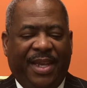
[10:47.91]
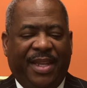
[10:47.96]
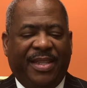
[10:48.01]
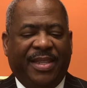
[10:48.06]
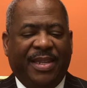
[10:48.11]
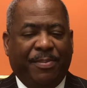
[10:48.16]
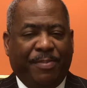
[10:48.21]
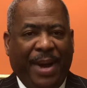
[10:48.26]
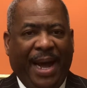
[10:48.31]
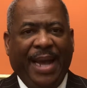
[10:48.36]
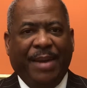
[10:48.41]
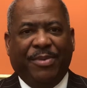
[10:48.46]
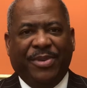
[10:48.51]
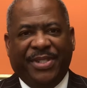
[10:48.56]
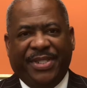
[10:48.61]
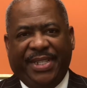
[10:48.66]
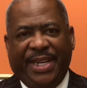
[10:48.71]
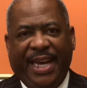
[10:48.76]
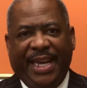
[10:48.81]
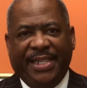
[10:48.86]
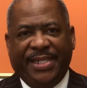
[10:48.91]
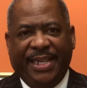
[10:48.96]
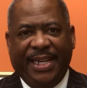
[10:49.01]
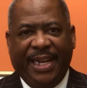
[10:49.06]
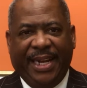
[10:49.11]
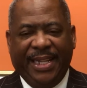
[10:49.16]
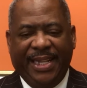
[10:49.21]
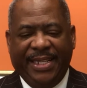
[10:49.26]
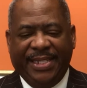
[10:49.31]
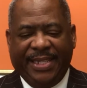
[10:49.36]
The Bible says in
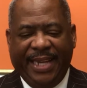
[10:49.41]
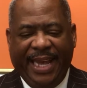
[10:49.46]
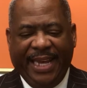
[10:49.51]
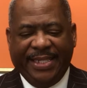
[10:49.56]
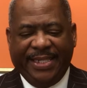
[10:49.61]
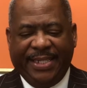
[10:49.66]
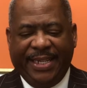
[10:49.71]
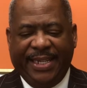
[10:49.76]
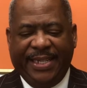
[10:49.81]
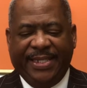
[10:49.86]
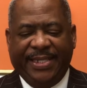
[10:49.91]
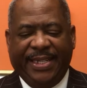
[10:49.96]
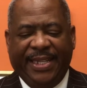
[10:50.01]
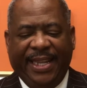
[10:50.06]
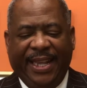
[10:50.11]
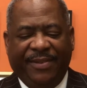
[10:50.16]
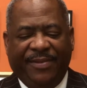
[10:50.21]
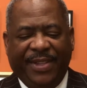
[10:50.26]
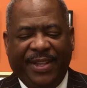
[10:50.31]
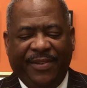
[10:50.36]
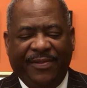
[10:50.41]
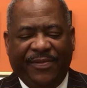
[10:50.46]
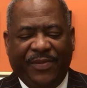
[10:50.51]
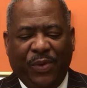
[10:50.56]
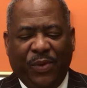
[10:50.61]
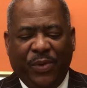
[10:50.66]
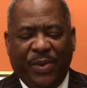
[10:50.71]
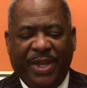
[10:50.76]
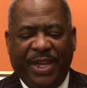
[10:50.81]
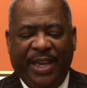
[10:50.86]
Ecclesiastes
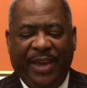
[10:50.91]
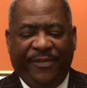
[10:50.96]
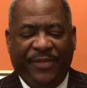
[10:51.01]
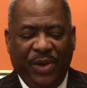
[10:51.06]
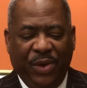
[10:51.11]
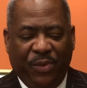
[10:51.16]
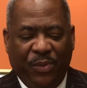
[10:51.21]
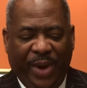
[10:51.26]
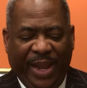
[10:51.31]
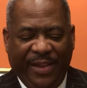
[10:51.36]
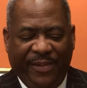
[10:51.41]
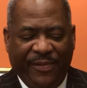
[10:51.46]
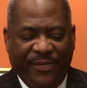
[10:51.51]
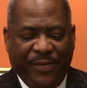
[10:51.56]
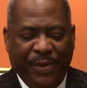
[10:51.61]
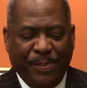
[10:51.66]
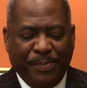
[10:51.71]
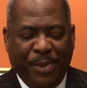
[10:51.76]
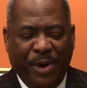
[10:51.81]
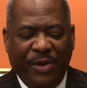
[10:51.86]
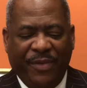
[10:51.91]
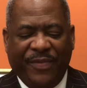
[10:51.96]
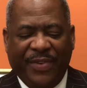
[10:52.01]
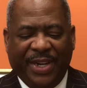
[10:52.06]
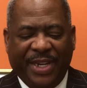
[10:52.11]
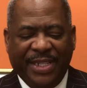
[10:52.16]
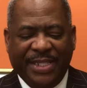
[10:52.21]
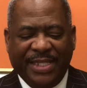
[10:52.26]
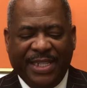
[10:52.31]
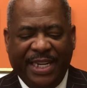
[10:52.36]
11:4, if you wait for perfect
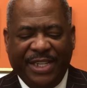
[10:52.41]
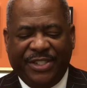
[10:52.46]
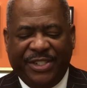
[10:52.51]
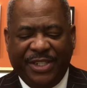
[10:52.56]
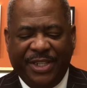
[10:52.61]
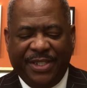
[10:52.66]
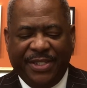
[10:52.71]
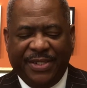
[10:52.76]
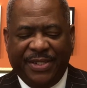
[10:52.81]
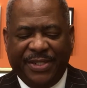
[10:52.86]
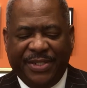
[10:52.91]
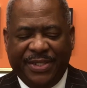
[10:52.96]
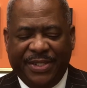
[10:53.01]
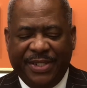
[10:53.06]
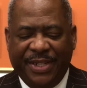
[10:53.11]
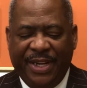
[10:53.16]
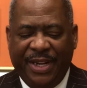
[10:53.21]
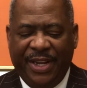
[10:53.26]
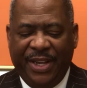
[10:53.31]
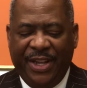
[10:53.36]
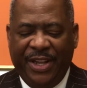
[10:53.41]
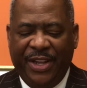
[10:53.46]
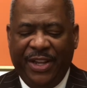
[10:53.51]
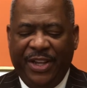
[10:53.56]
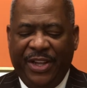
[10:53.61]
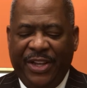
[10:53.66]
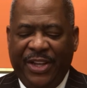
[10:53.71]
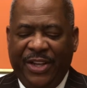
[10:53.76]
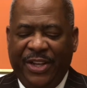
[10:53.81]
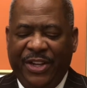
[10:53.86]
conditions,
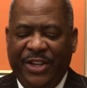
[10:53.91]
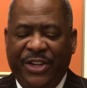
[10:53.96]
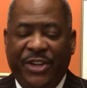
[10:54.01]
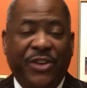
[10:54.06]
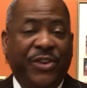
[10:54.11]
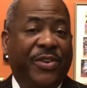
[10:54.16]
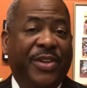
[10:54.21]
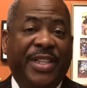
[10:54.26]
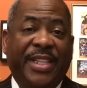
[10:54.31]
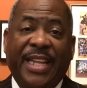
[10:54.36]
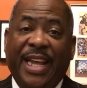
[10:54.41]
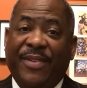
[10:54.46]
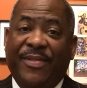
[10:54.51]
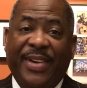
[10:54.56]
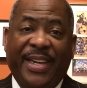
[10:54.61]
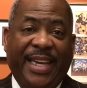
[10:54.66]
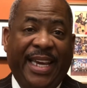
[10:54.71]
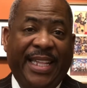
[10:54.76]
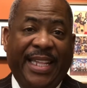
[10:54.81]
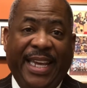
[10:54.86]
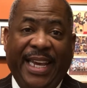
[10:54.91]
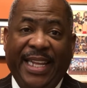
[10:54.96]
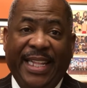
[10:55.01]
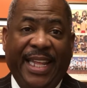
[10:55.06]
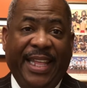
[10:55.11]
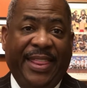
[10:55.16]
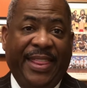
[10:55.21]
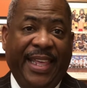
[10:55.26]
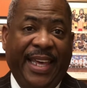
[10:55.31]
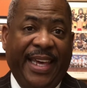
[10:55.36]
you'll never get
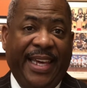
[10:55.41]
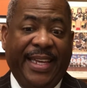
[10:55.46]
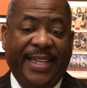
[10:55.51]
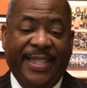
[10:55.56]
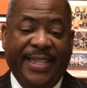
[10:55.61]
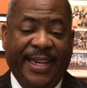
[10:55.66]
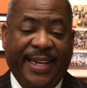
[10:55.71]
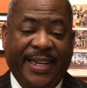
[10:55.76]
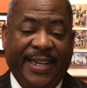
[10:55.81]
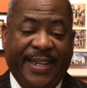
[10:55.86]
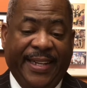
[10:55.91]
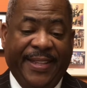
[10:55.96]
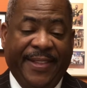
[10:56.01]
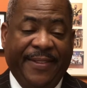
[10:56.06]
anything done.